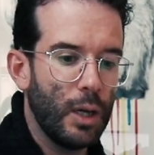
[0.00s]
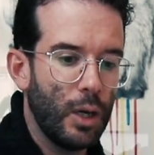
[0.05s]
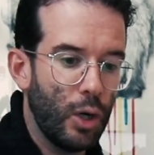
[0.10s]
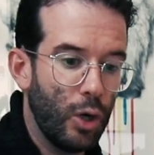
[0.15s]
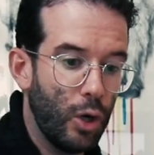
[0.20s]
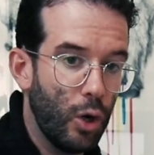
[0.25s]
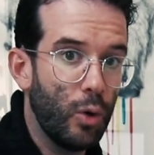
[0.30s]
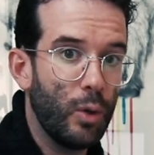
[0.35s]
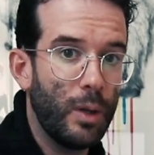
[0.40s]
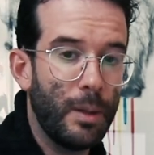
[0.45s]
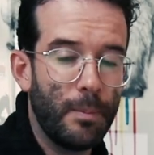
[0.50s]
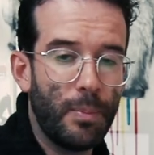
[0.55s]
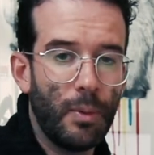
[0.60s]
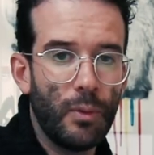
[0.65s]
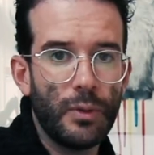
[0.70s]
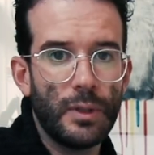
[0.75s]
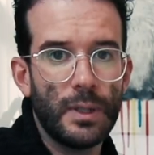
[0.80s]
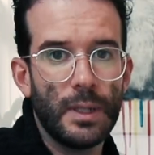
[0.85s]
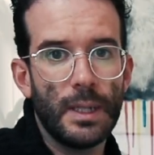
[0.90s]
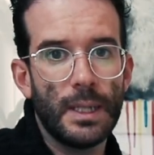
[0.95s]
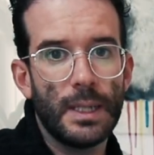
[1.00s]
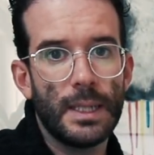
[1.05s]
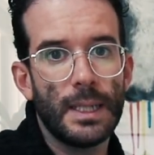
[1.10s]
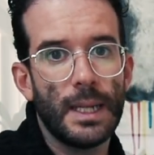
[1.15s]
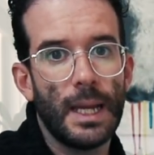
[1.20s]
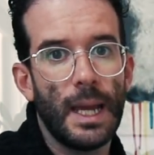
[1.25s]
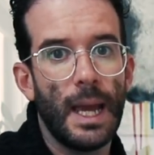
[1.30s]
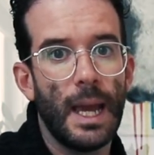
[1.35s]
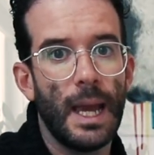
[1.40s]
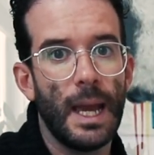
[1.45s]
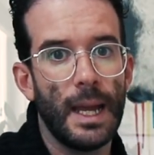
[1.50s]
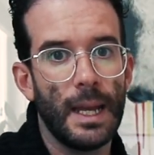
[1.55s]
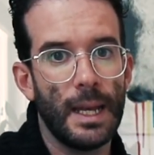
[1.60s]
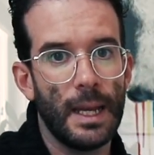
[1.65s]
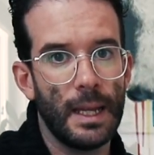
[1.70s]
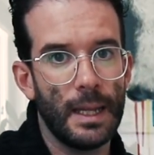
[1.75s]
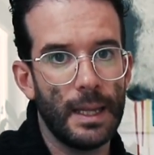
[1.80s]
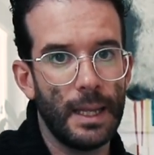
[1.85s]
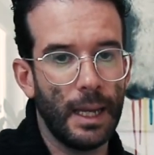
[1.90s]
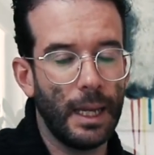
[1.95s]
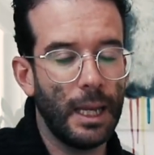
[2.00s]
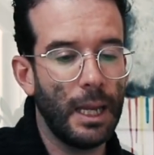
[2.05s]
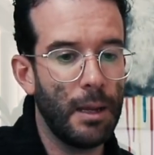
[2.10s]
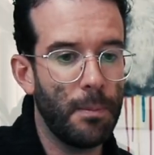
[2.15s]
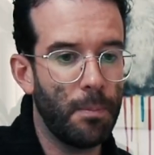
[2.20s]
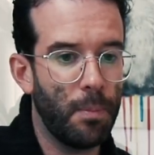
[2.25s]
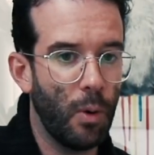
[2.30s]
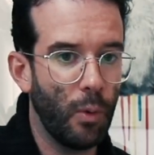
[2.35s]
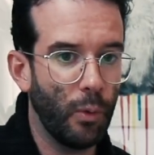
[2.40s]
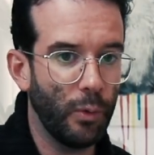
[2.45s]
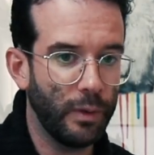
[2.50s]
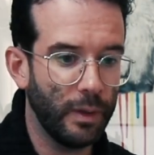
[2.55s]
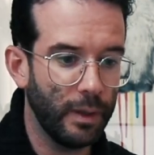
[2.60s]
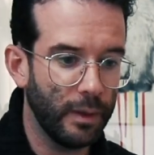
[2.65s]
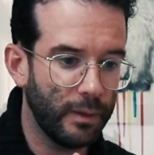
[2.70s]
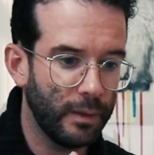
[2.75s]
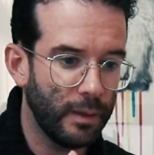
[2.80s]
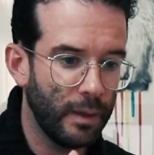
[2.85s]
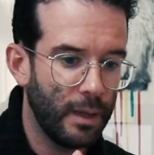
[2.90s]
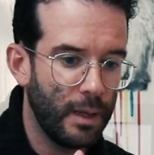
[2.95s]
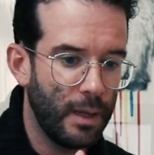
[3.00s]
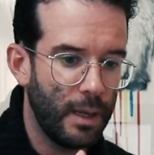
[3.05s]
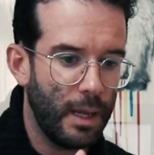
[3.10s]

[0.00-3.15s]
golden poses and the key poses.